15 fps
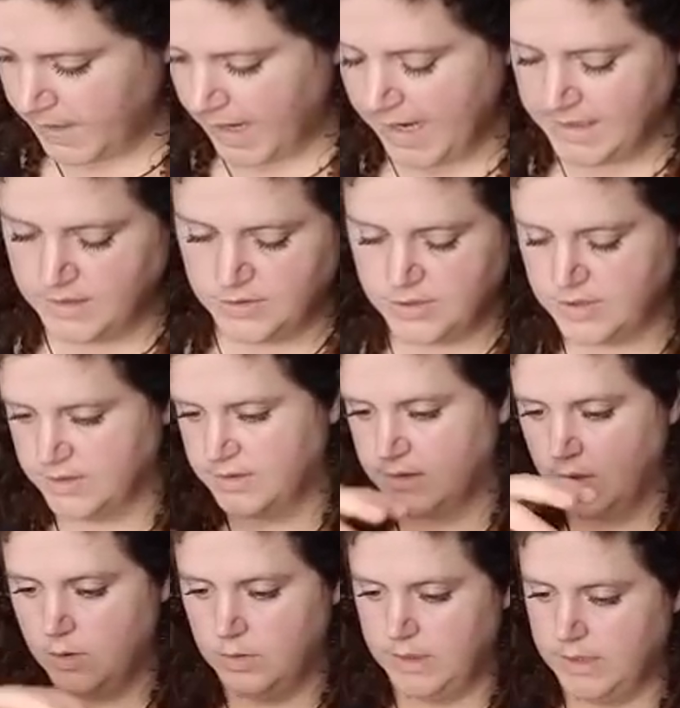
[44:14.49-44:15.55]
And it's just
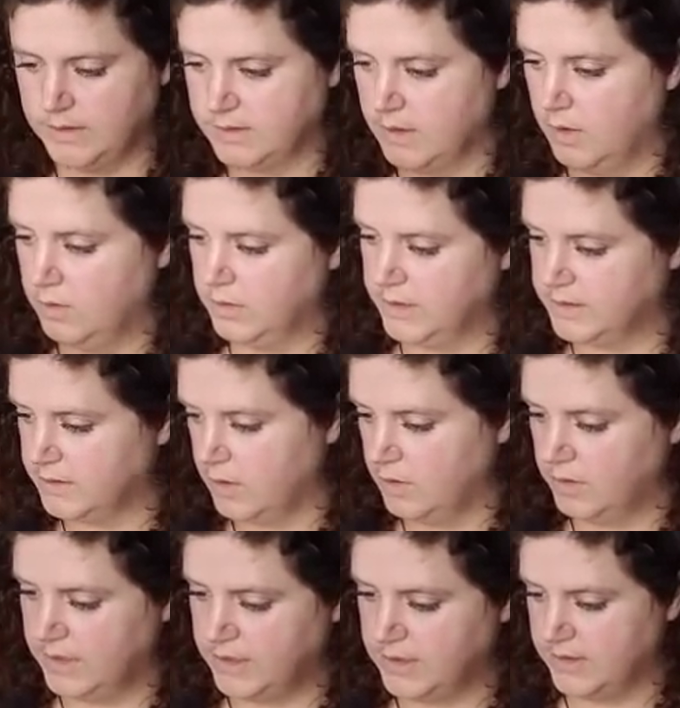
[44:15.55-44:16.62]
slowly
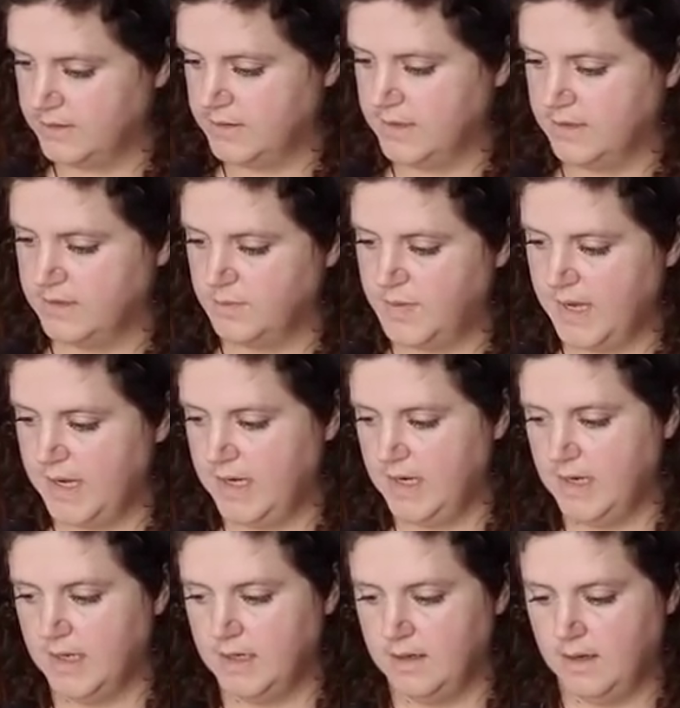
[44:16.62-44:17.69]
just
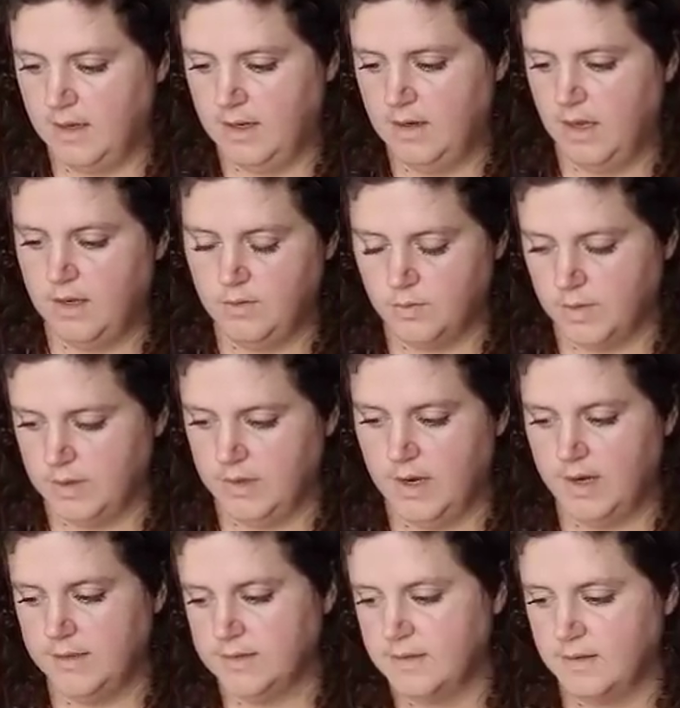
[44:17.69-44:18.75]
dissipating and
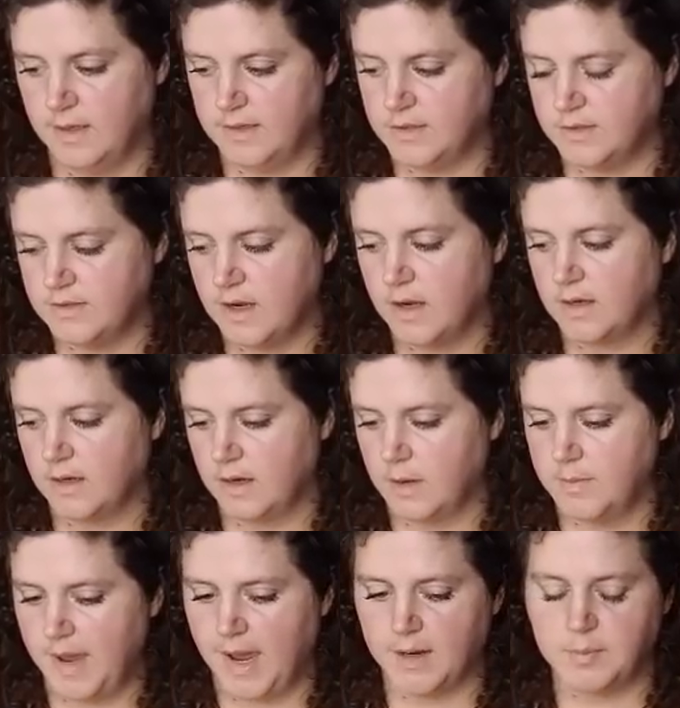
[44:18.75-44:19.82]
realizing it's just not going to
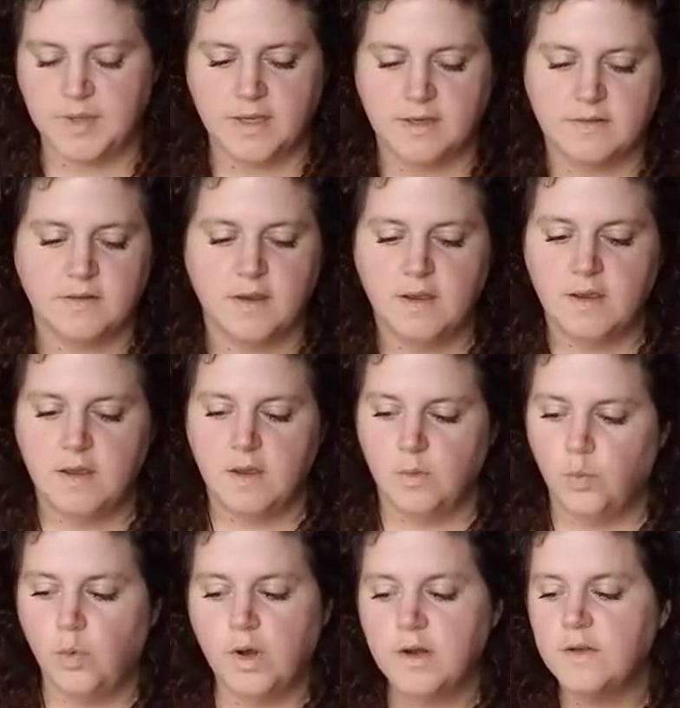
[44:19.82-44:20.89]
come back. Because
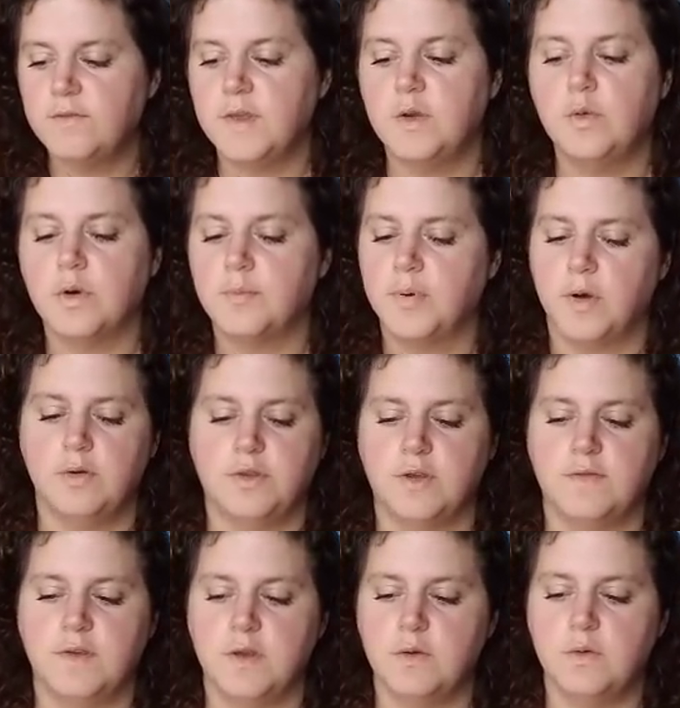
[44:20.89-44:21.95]
one of you or both
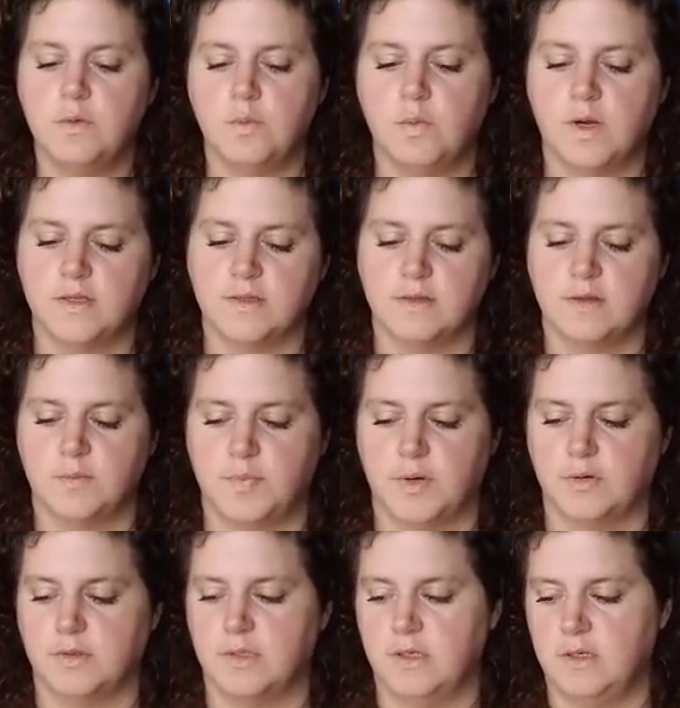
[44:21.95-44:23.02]
of you wasn't the
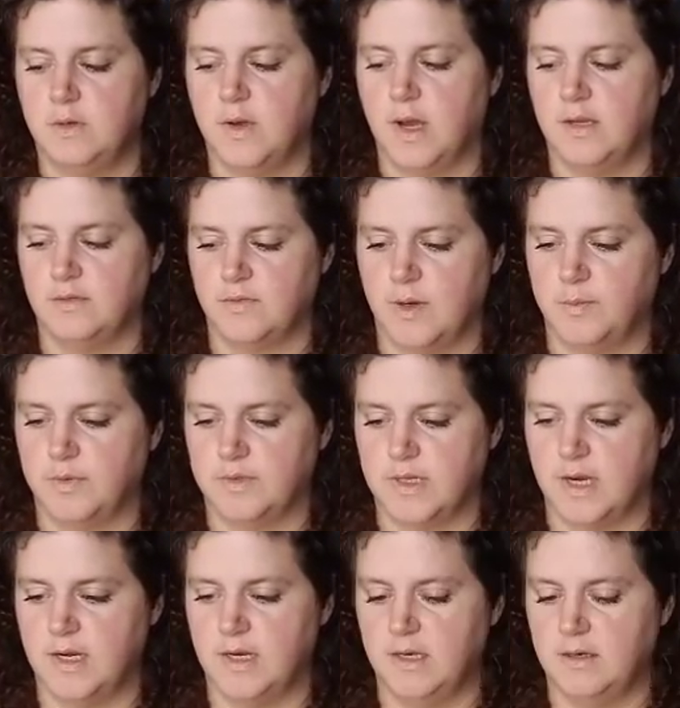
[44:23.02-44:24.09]
person you guys
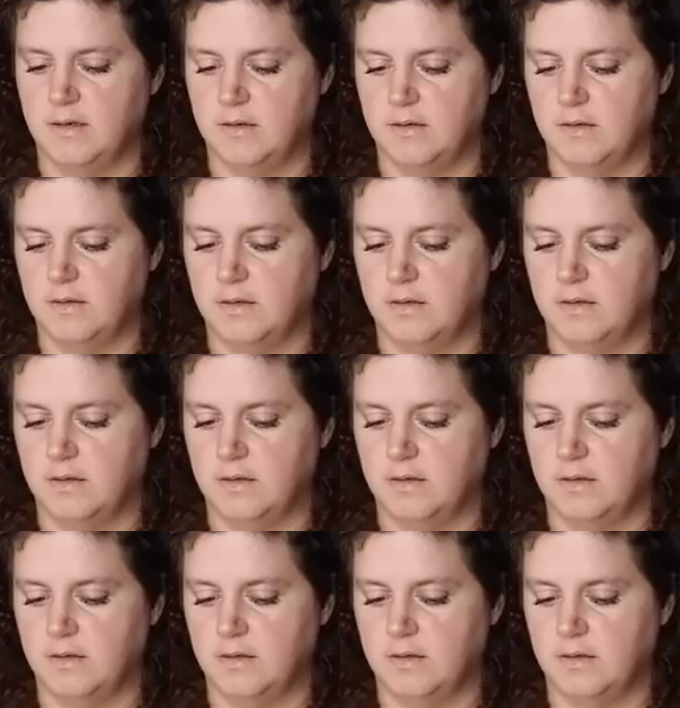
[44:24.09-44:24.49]
represented.